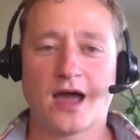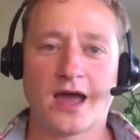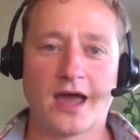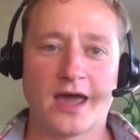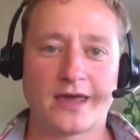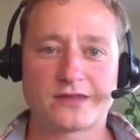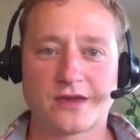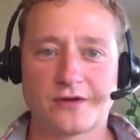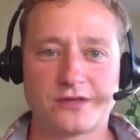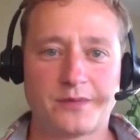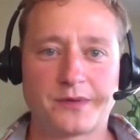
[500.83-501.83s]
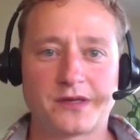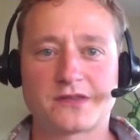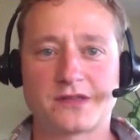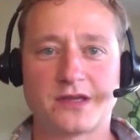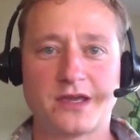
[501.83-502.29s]
I
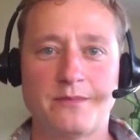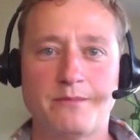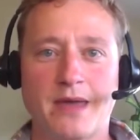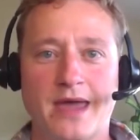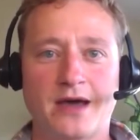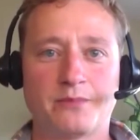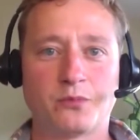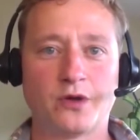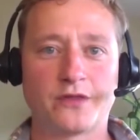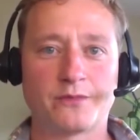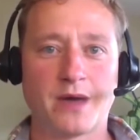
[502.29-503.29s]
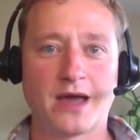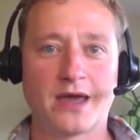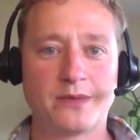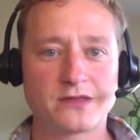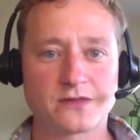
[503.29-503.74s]
serendipitously met up with
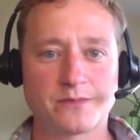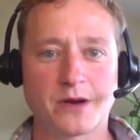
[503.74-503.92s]
my business